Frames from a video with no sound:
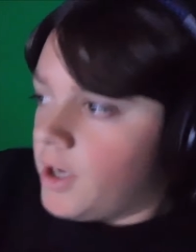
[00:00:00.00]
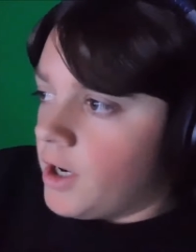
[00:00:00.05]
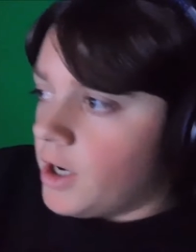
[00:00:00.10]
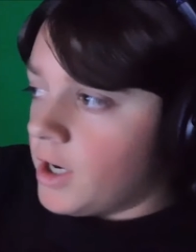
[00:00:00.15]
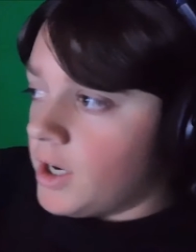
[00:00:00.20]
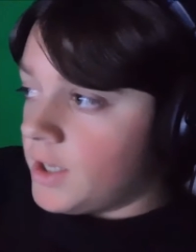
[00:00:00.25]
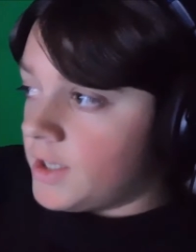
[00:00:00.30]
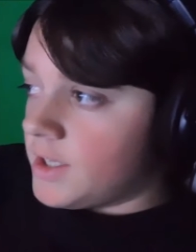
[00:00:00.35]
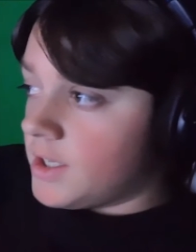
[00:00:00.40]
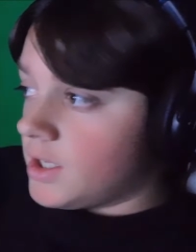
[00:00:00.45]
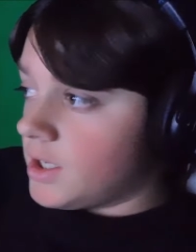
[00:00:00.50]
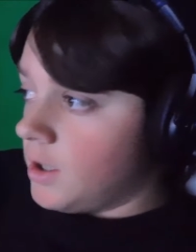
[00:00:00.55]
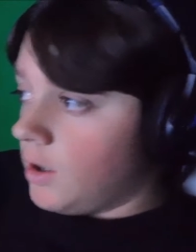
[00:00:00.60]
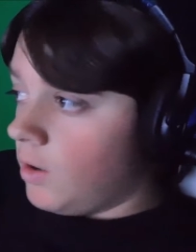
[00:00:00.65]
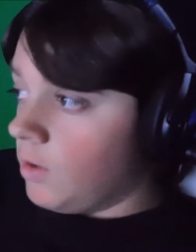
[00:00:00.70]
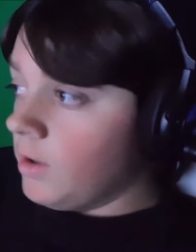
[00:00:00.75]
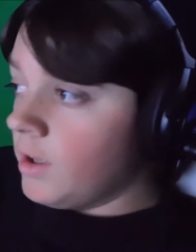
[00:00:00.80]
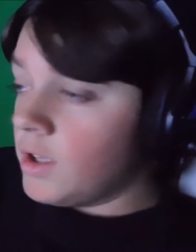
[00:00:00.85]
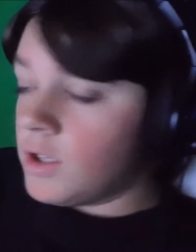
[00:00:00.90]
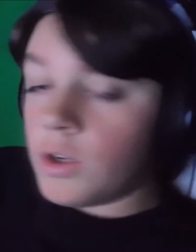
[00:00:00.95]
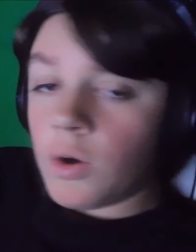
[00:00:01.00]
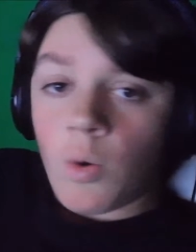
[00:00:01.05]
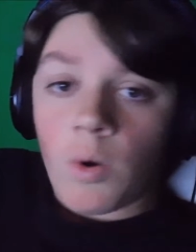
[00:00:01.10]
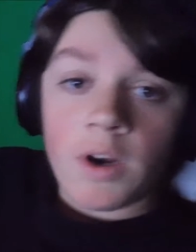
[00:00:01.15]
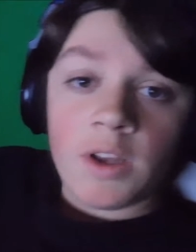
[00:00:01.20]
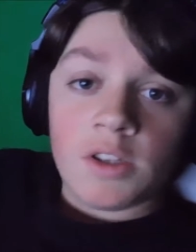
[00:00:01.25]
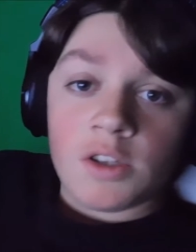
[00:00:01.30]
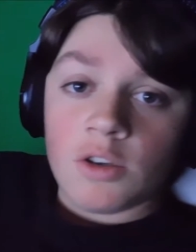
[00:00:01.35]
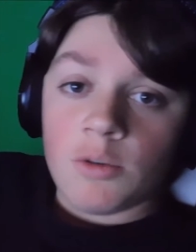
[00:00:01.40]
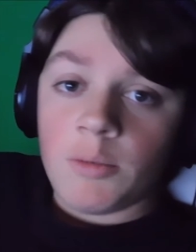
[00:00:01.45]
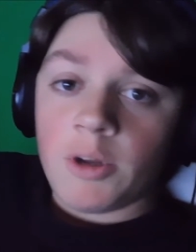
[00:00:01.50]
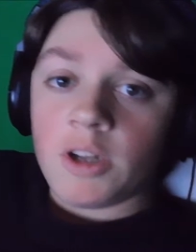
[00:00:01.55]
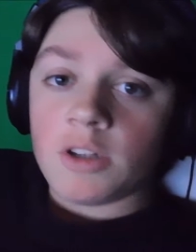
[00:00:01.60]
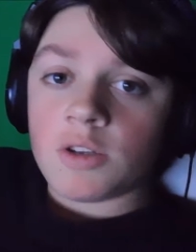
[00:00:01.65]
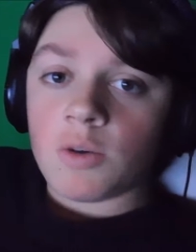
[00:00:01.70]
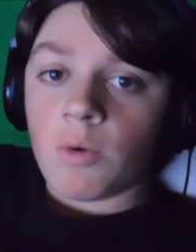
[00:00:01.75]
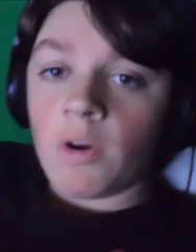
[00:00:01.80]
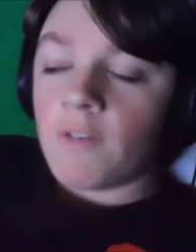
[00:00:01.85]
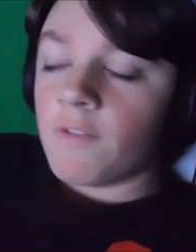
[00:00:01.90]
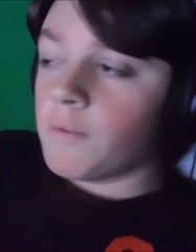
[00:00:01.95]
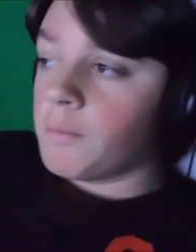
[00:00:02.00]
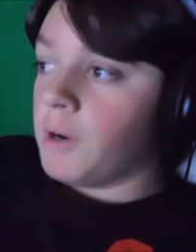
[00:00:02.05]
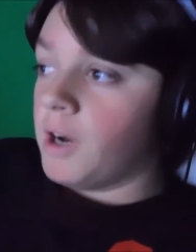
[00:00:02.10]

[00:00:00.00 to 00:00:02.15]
there. It's only 22 minutes away from